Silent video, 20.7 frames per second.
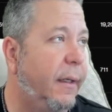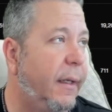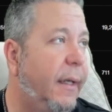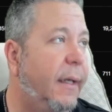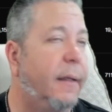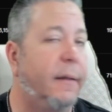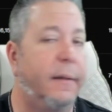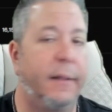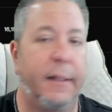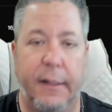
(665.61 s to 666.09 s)

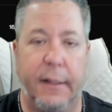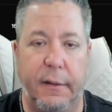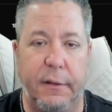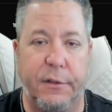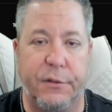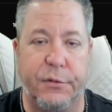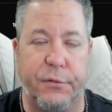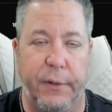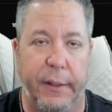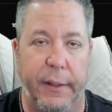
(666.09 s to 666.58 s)
in the
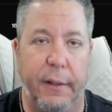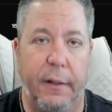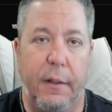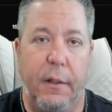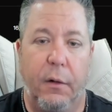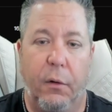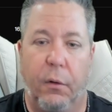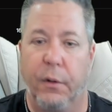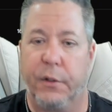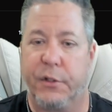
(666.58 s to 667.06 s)
industry
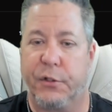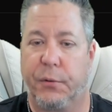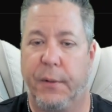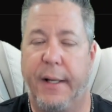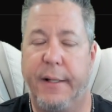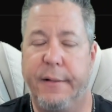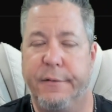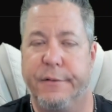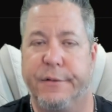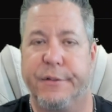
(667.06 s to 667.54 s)
or
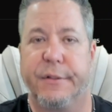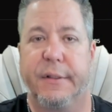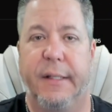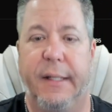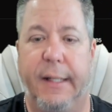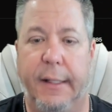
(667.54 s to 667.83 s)
trends